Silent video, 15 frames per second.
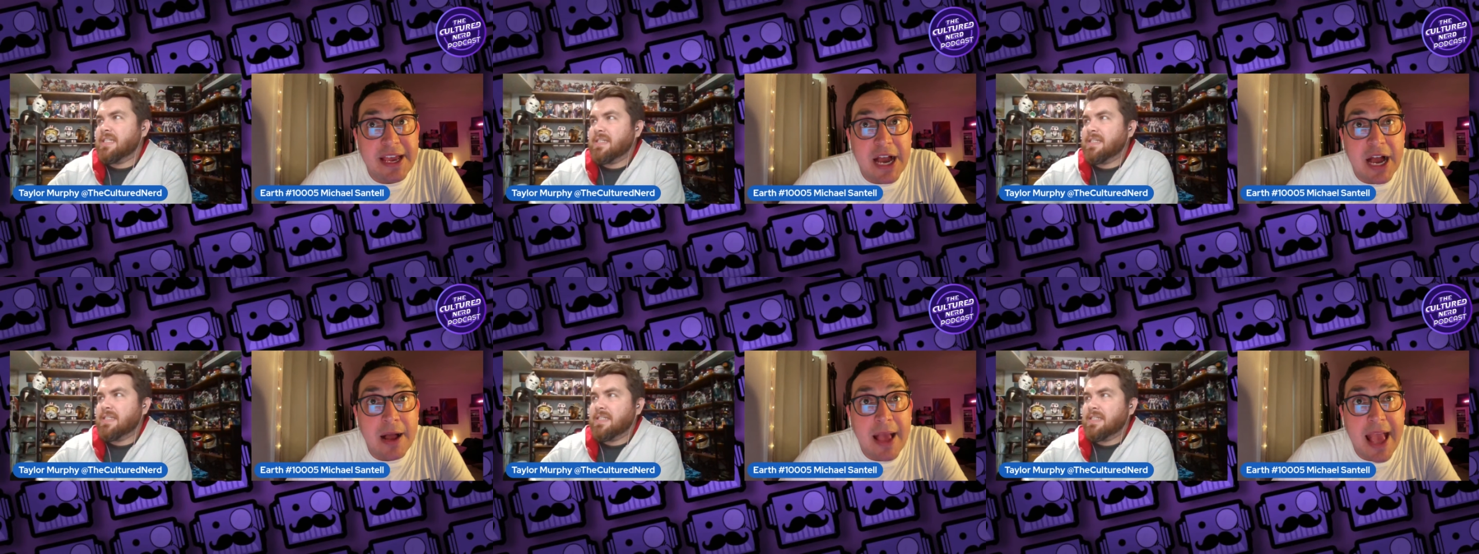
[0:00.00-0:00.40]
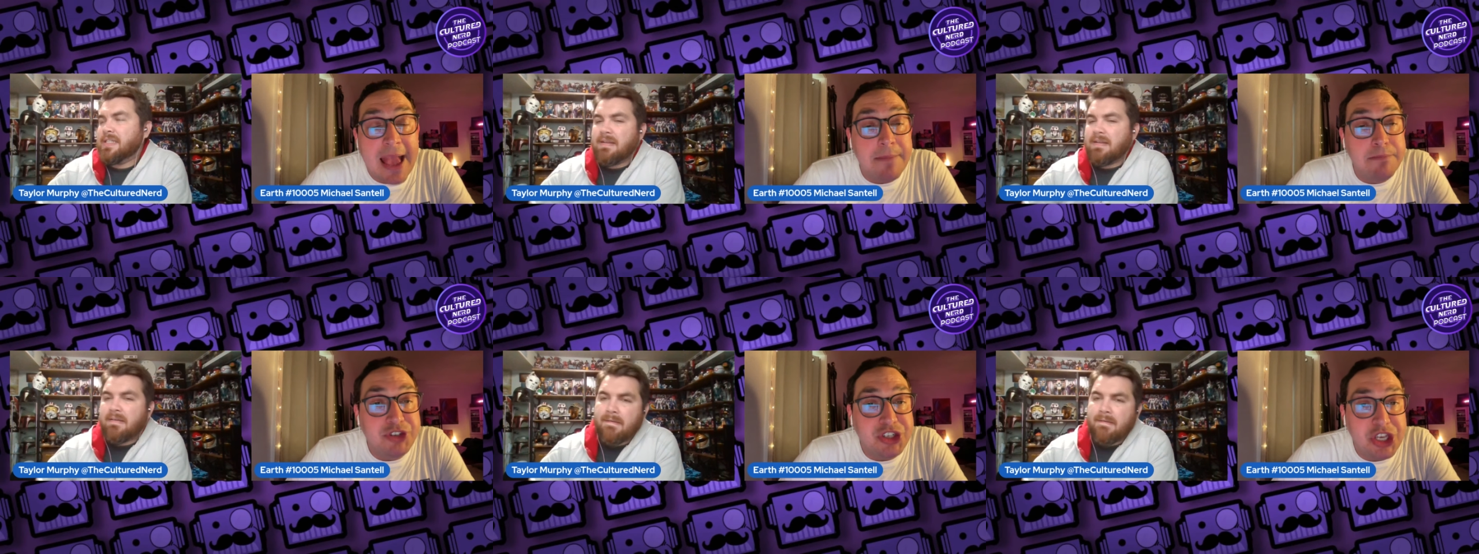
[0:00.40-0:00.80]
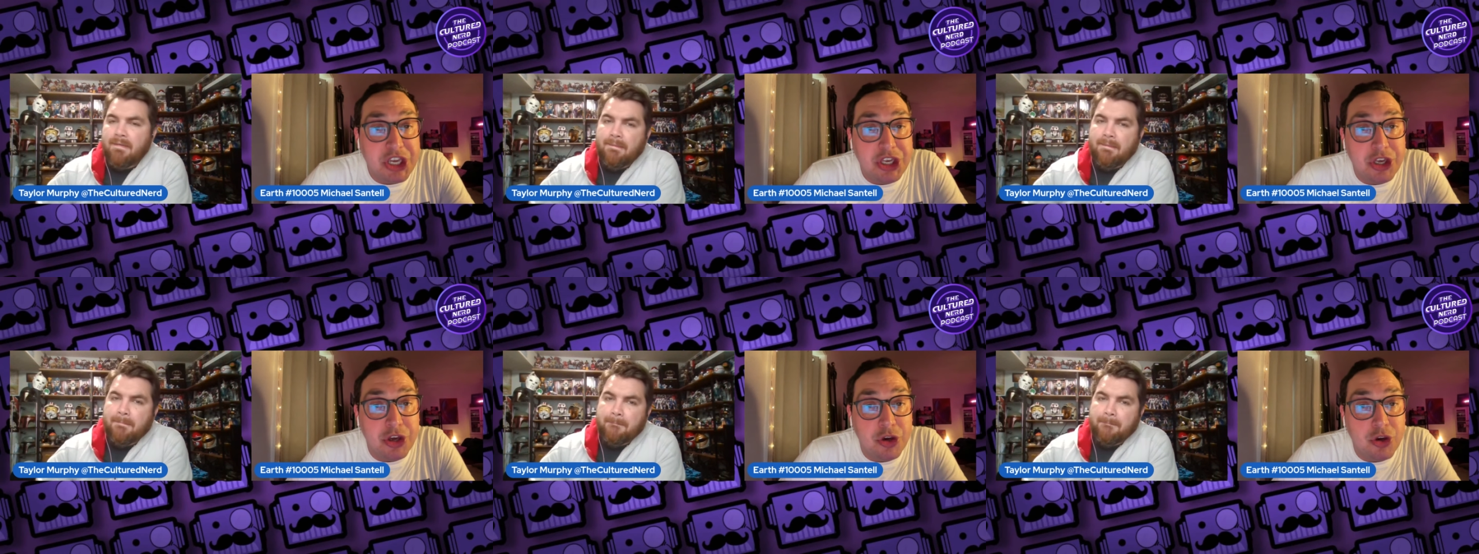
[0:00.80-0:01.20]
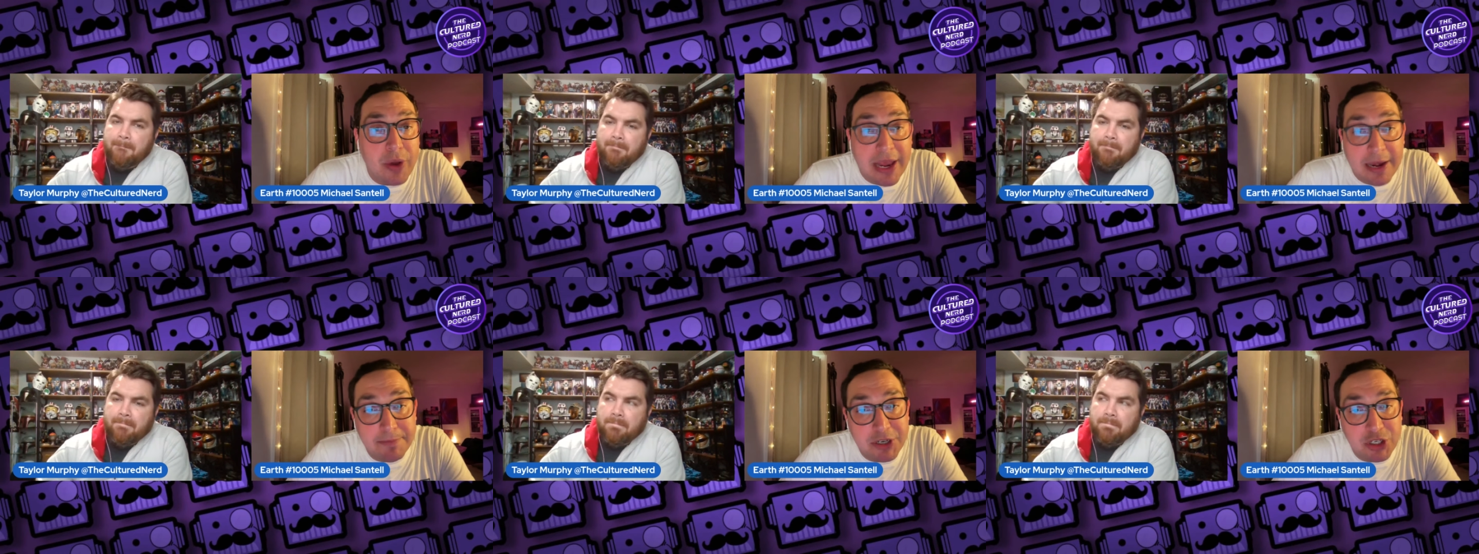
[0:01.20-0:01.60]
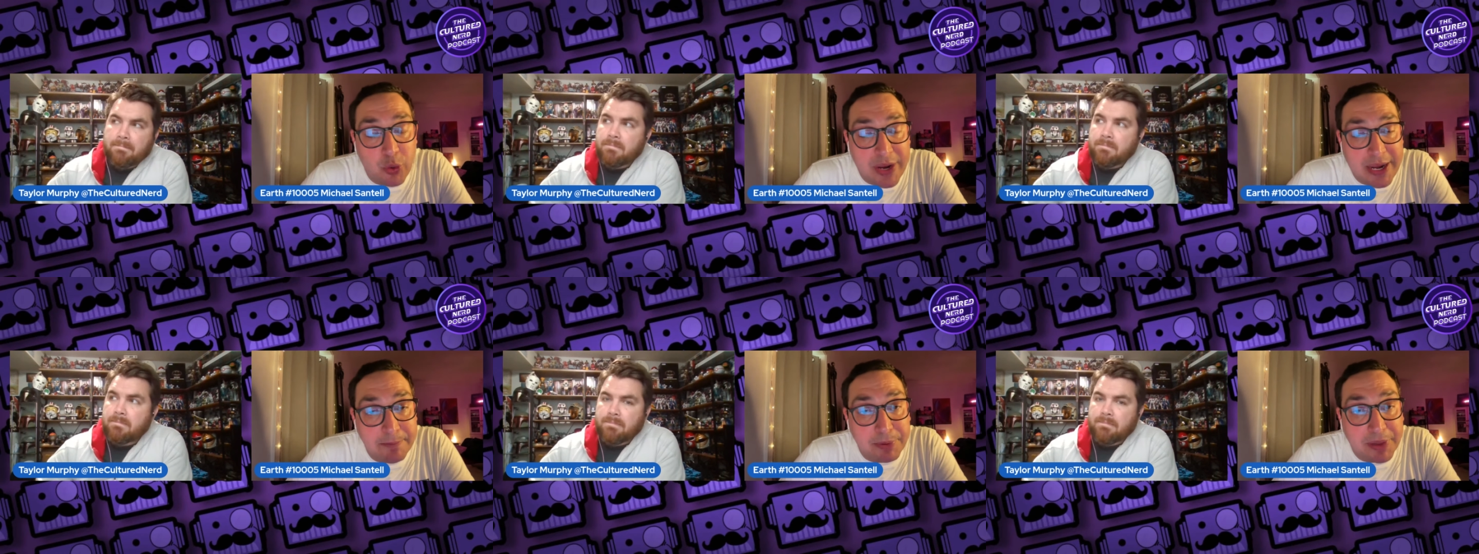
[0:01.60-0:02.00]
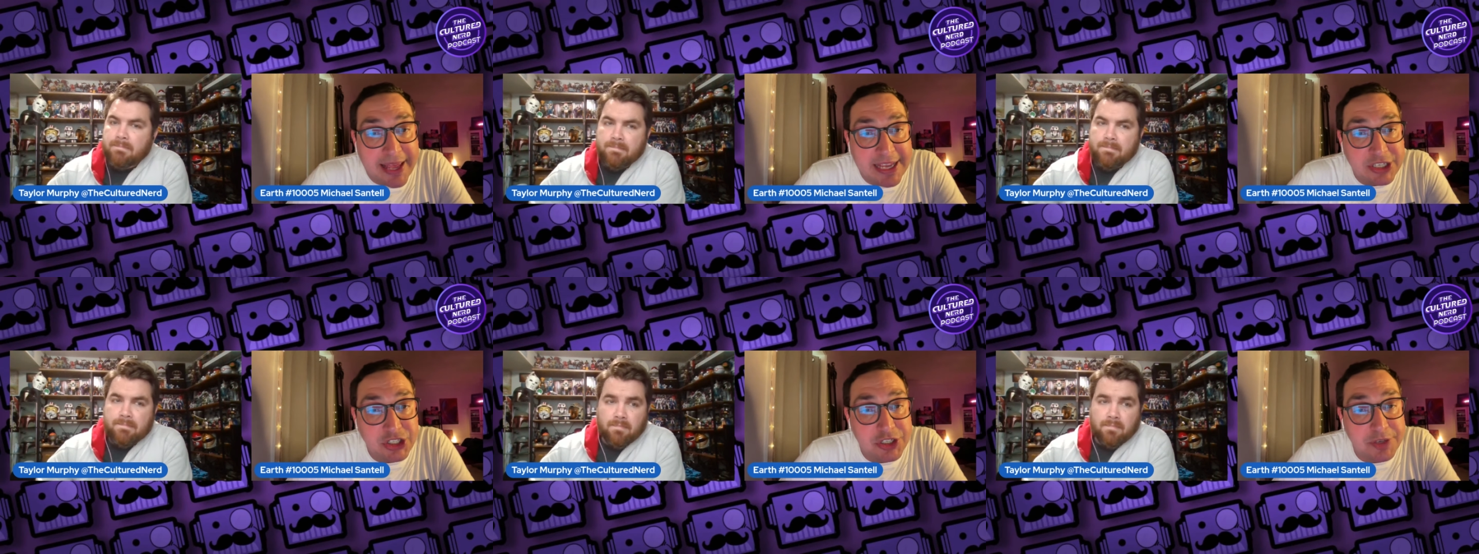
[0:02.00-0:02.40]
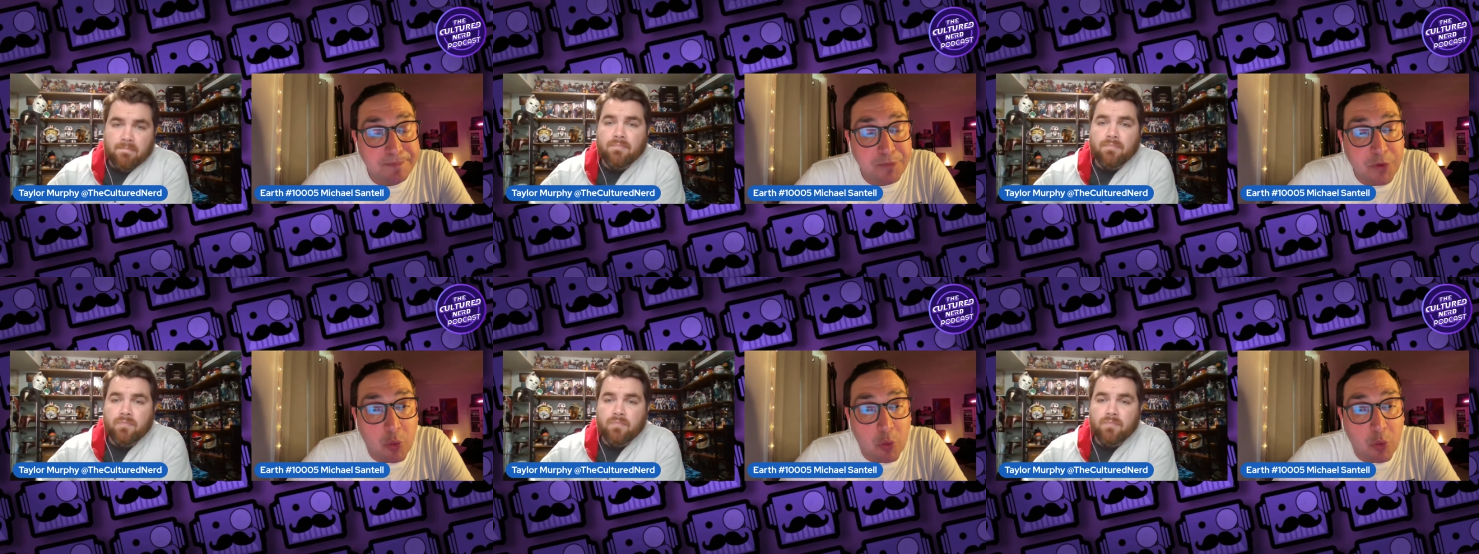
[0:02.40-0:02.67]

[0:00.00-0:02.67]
Speaker 1: uh, MCU in between place,